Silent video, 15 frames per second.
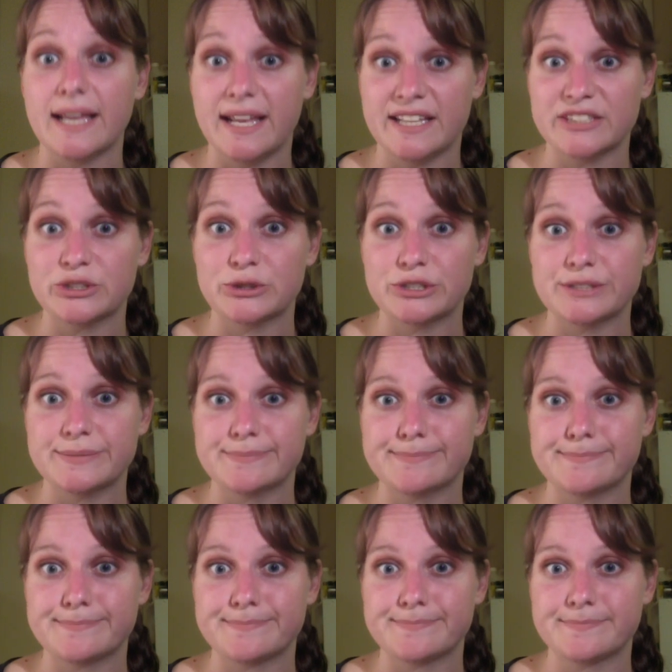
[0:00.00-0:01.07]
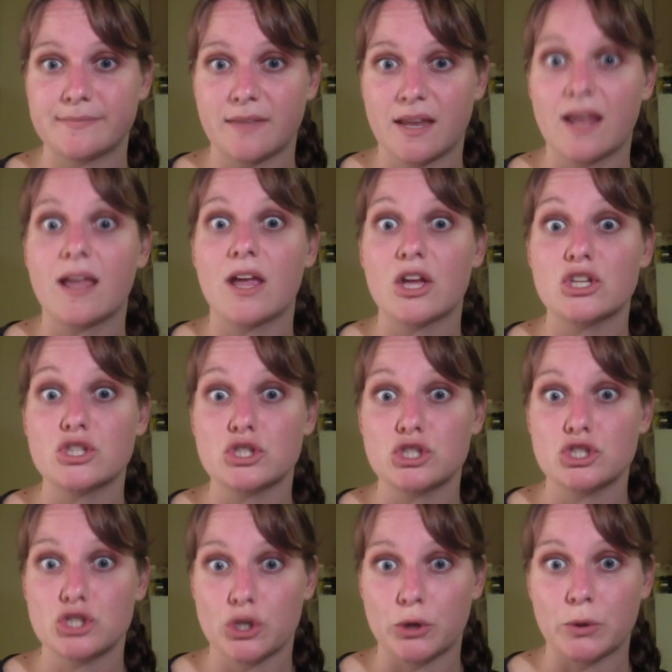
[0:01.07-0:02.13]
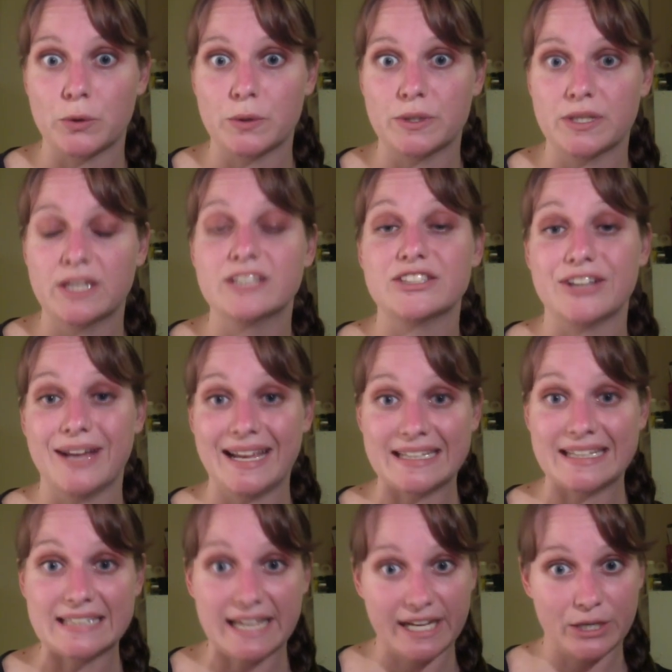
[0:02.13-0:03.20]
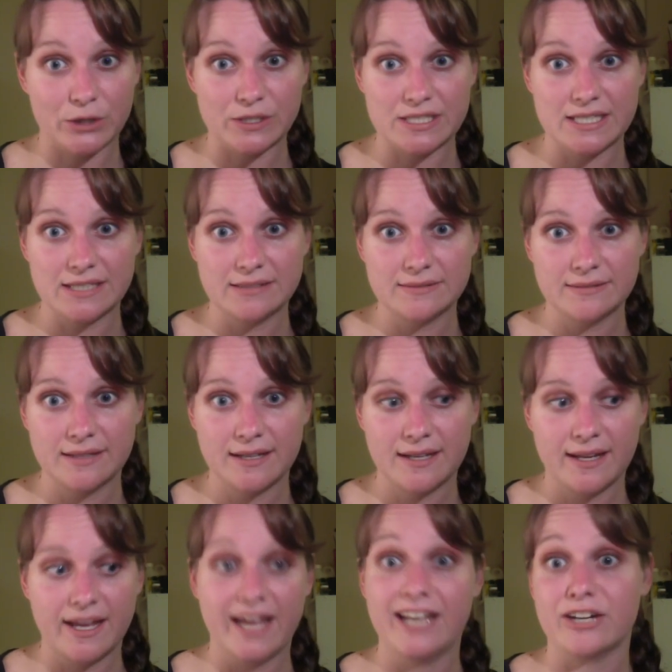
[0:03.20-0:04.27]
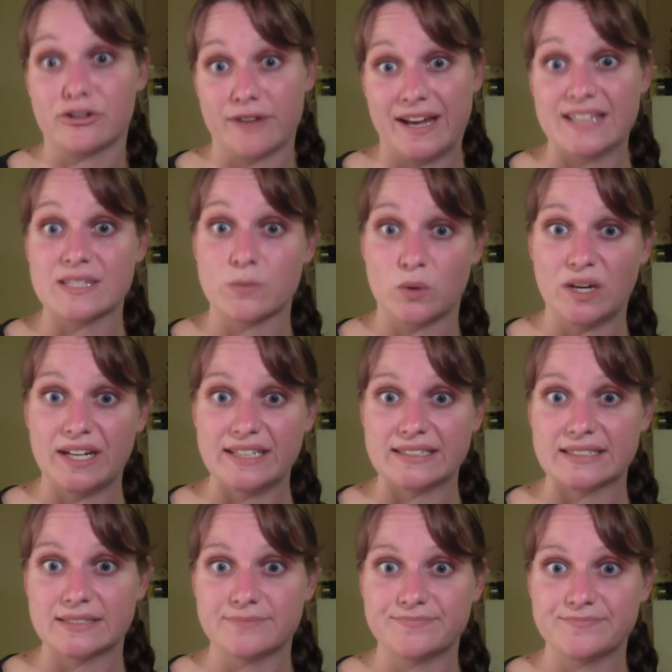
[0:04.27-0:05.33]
It's good. So good. So L.A. Cotton and Grace White.